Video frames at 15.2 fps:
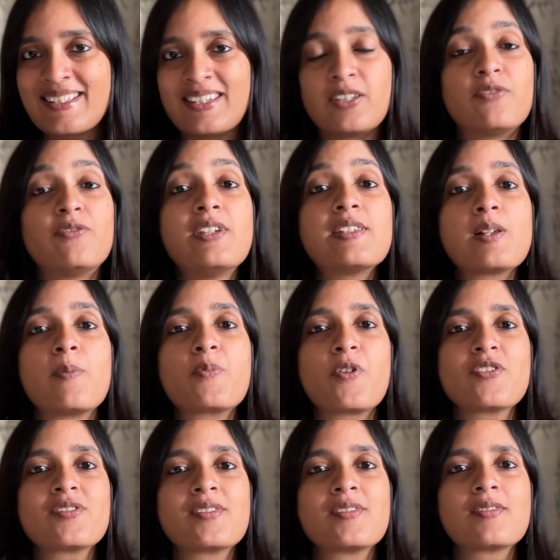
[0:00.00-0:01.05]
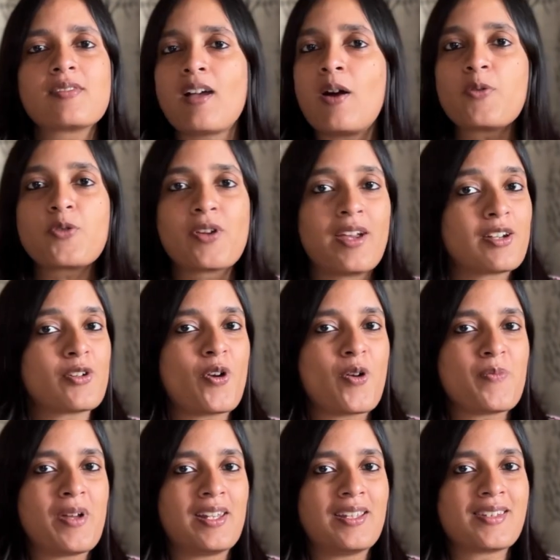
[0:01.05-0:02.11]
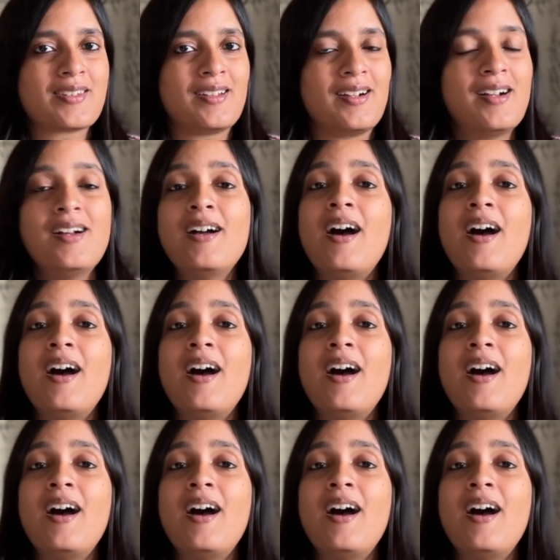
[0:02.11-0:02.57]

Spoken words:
the visa process, how to get around Malaysia.